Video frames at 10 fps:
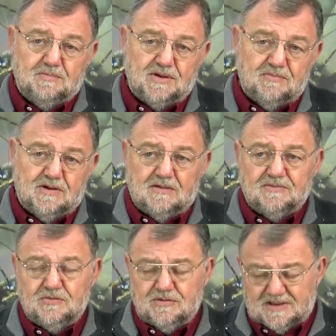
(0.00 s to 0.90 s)
Or by
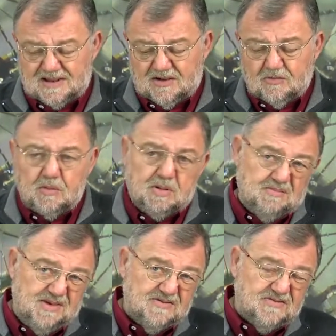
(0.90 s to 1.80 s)
the relevant
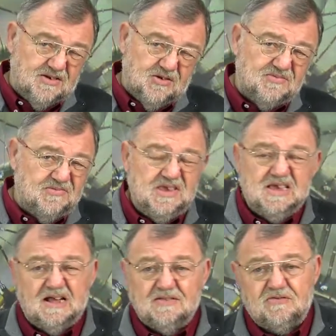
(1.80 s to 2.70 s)
employee,
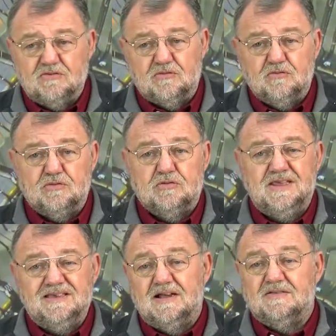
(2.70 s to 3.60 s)

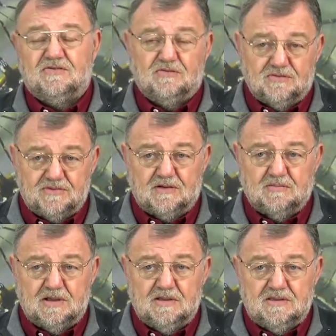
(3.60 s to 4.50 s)
tell that you
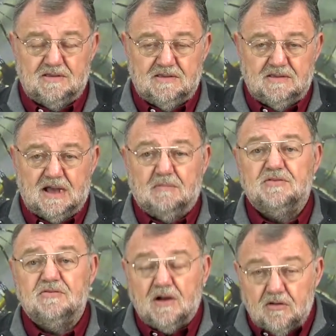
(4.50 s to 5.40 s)
think the air around
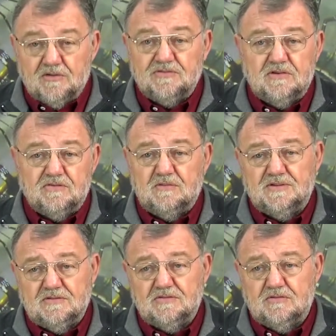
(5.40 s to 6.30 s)
is not very good
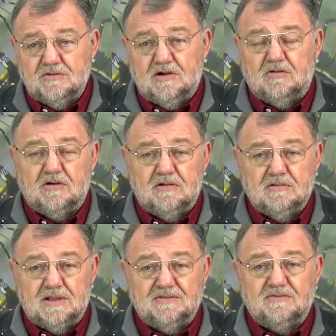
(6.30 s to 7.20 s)
and is not
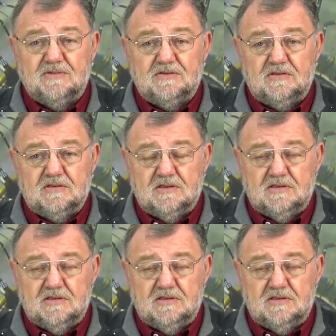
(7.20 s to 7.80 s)
so clean.